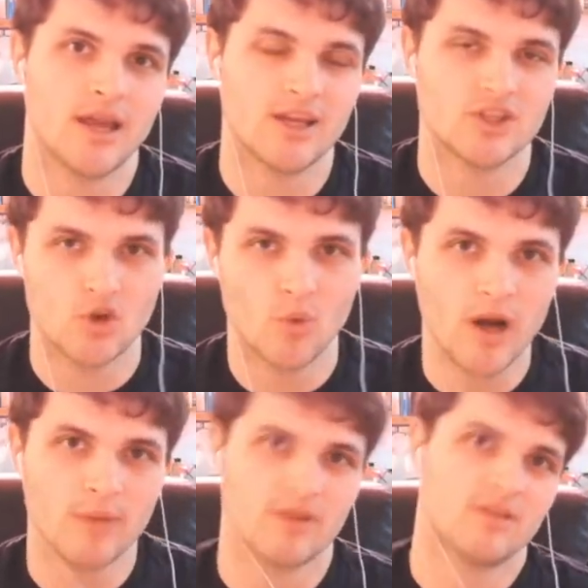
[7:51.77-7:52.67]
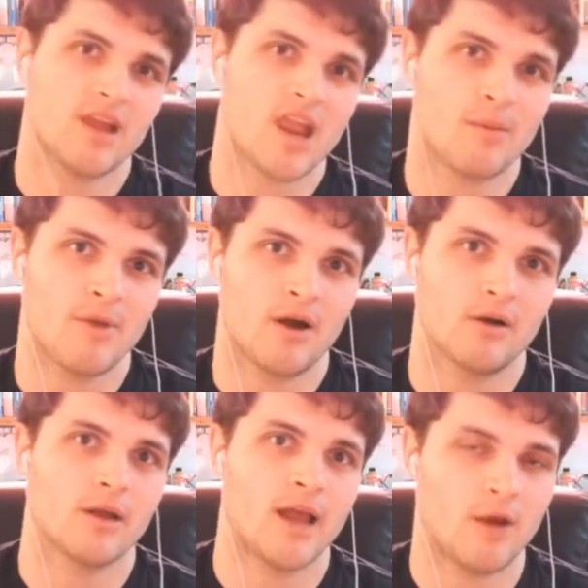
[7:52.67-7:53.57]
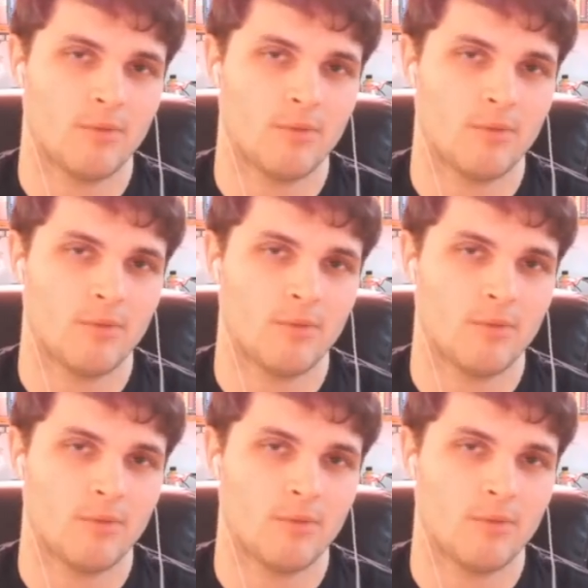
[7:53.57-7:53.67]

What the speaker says: is you want to be thinking about how